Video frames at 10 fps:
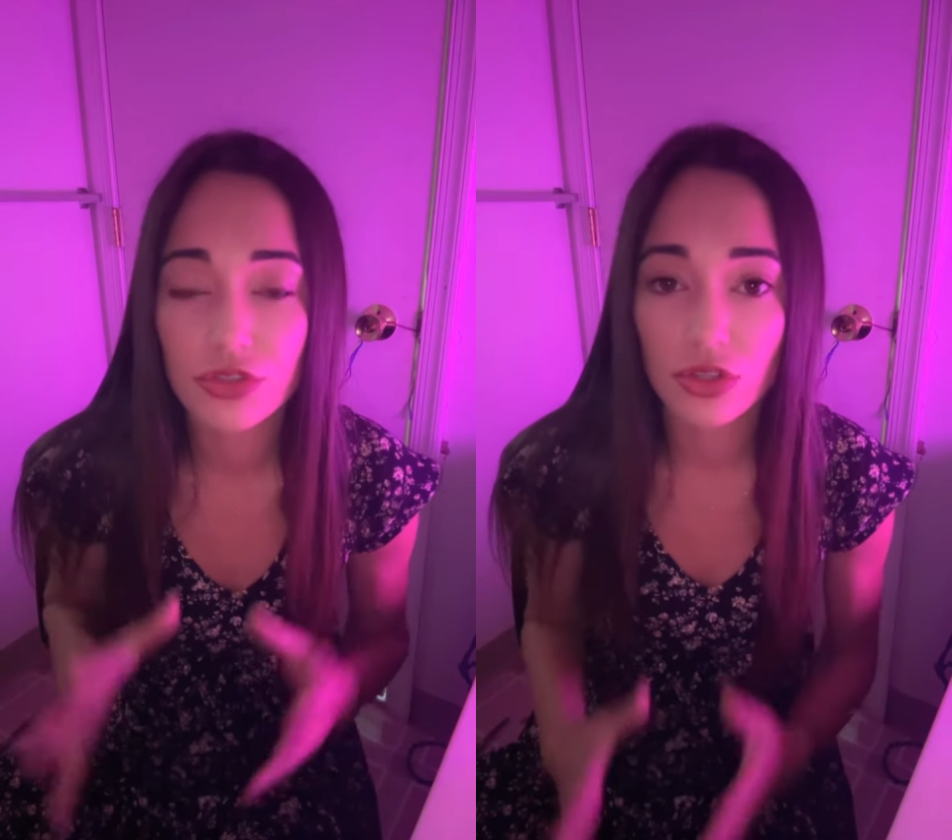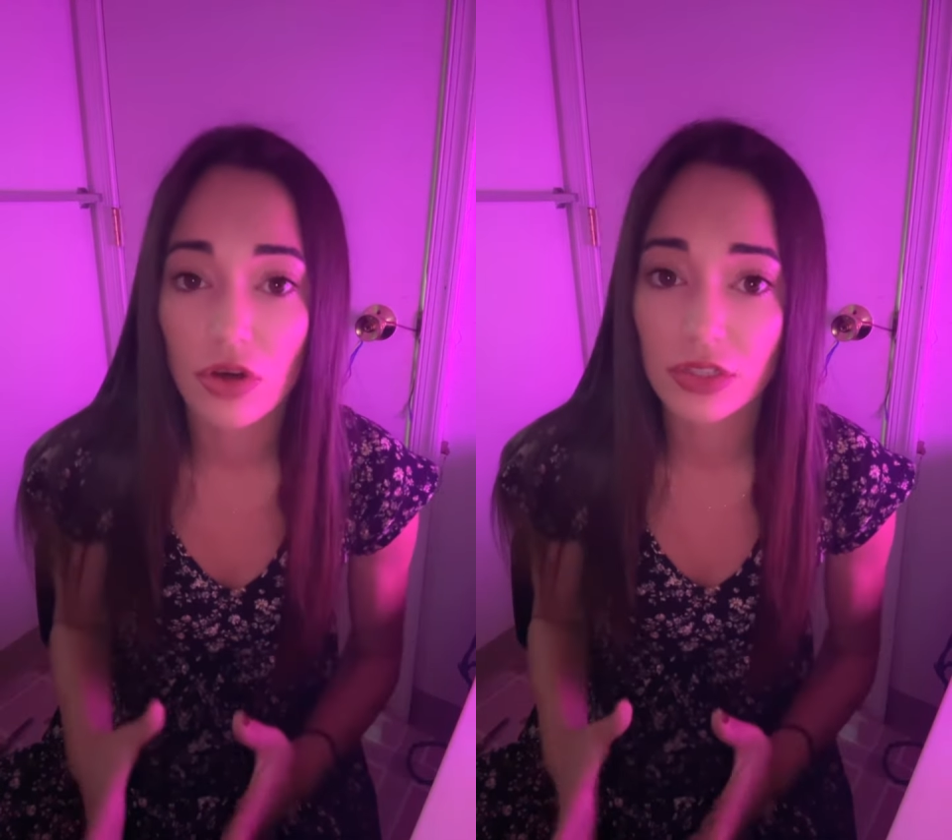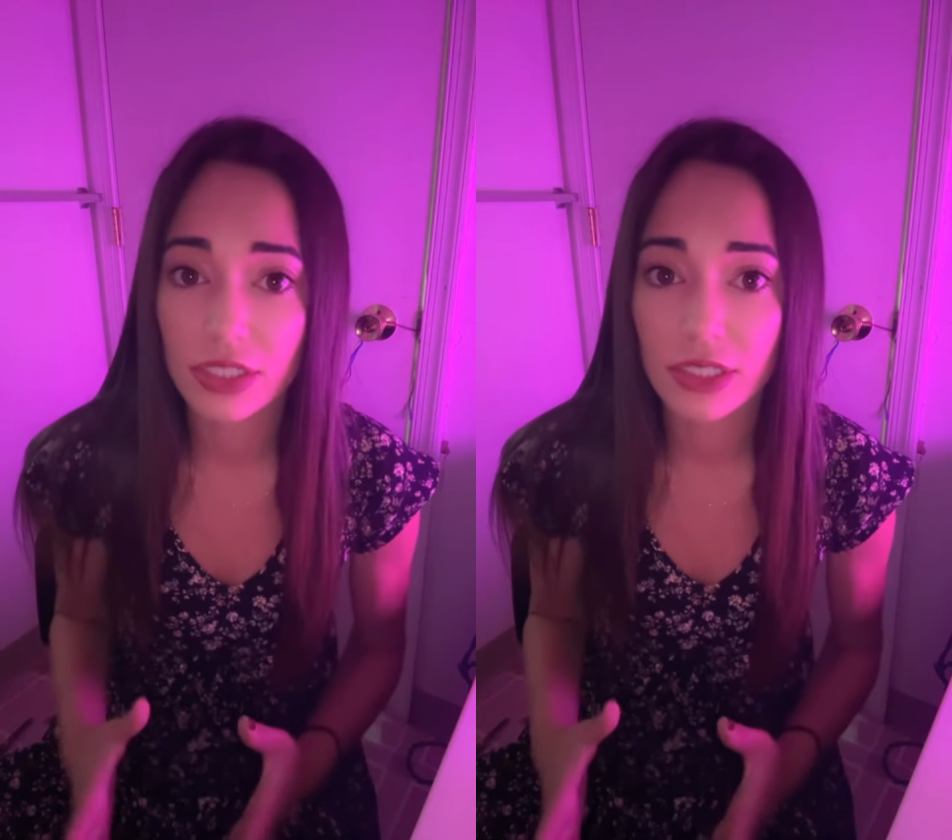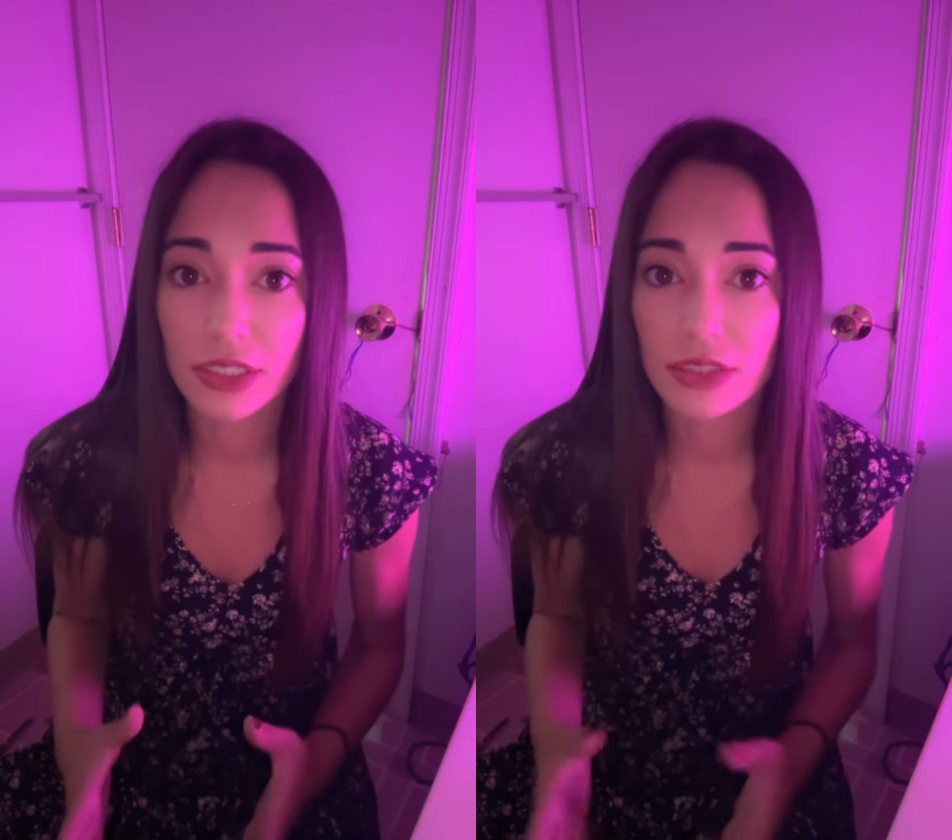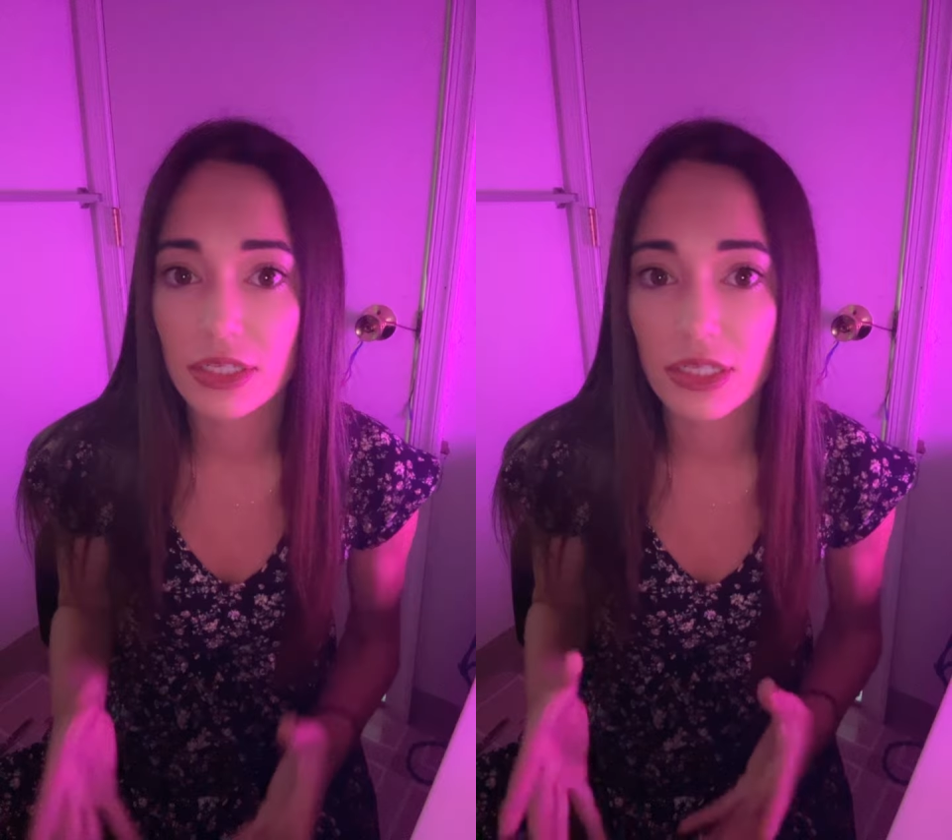
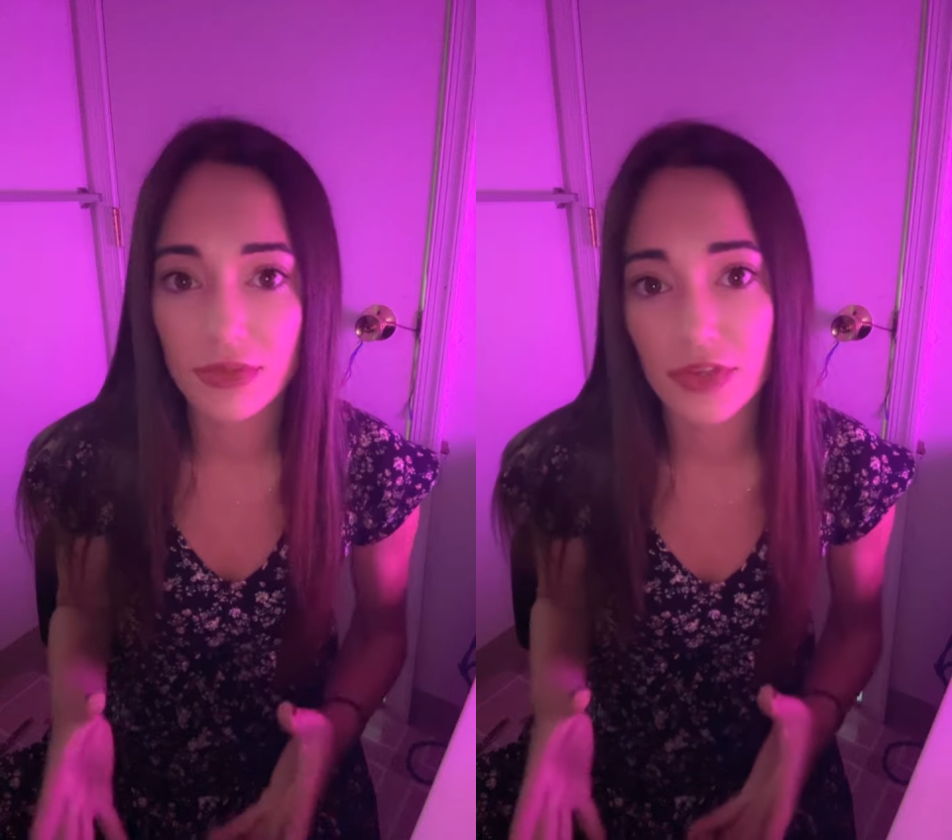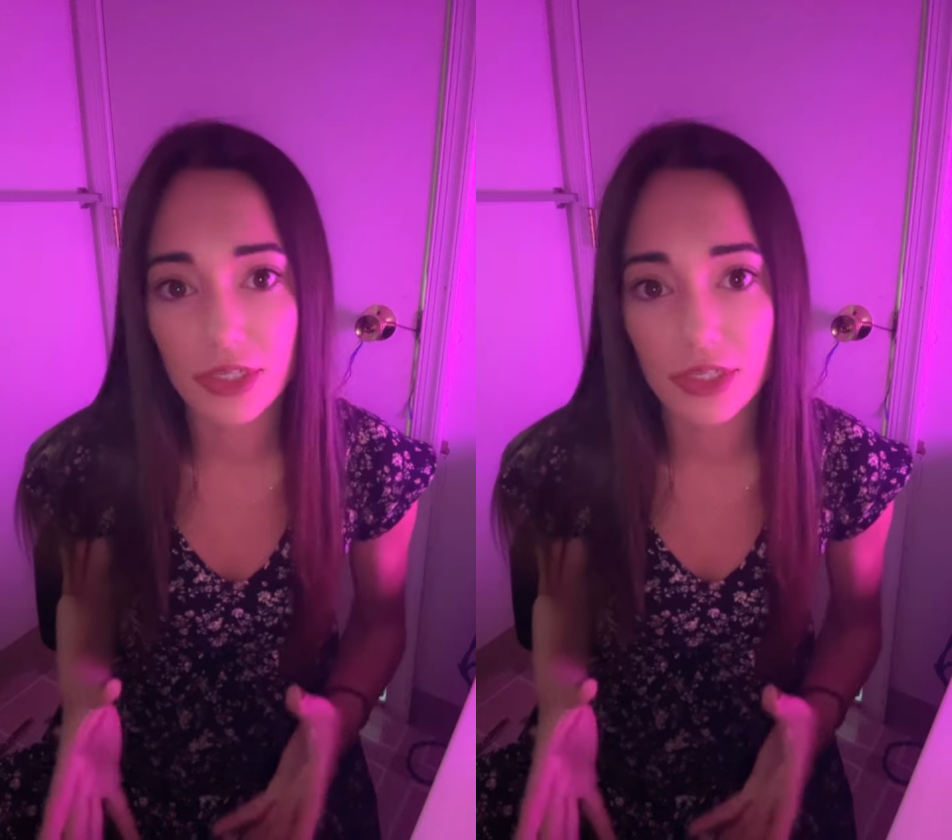daunting to even